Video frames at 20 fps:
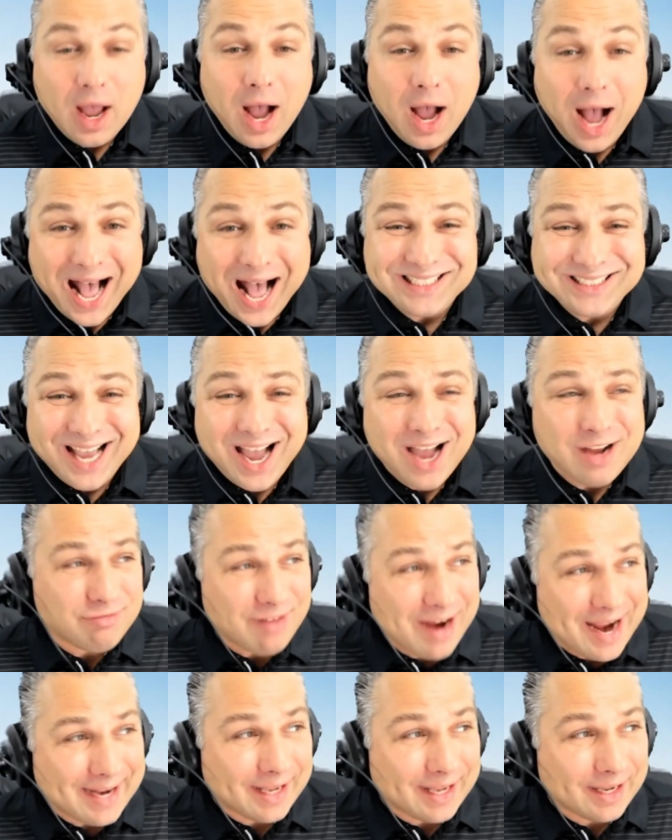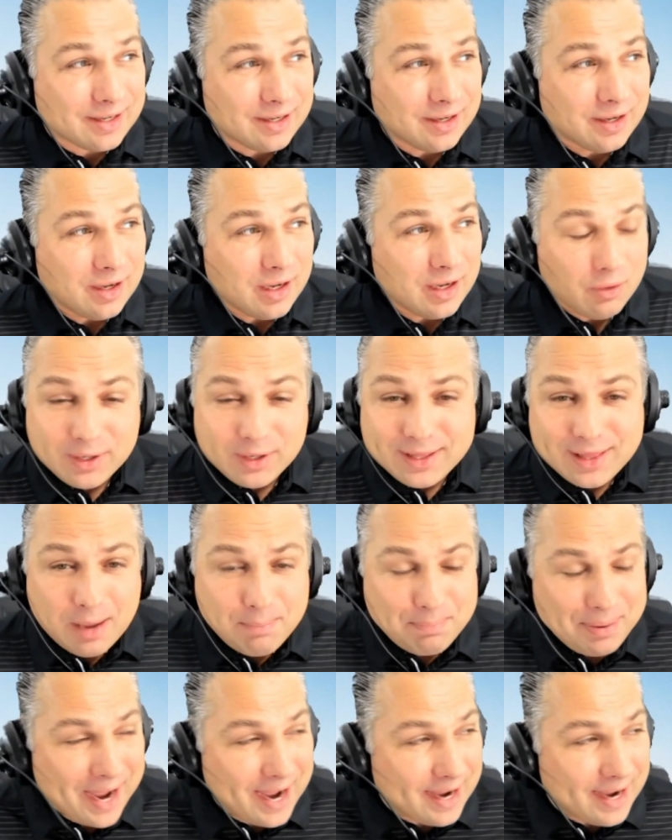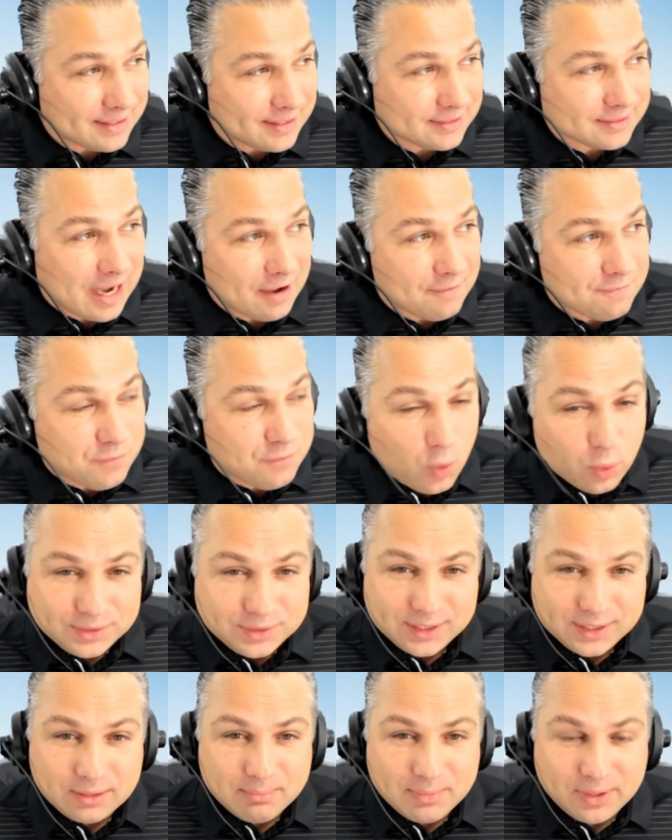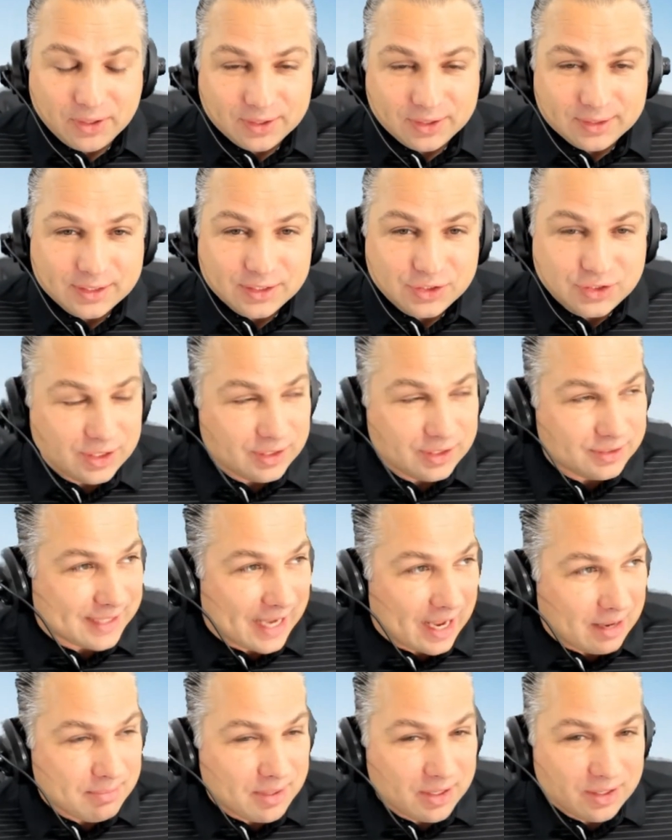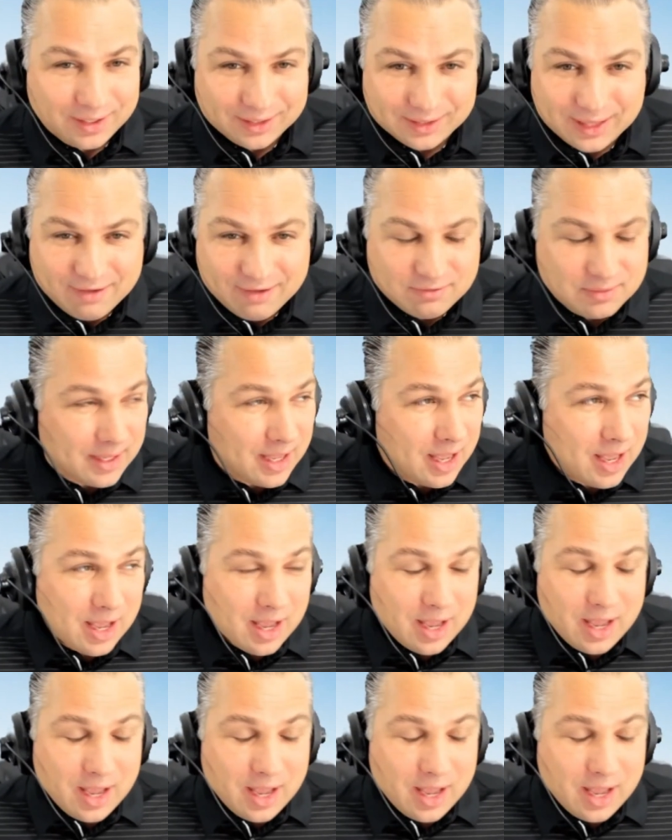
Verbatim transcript: Haason Reddick, what are they paying this guy? 14 million this year, 10 million, 11 million.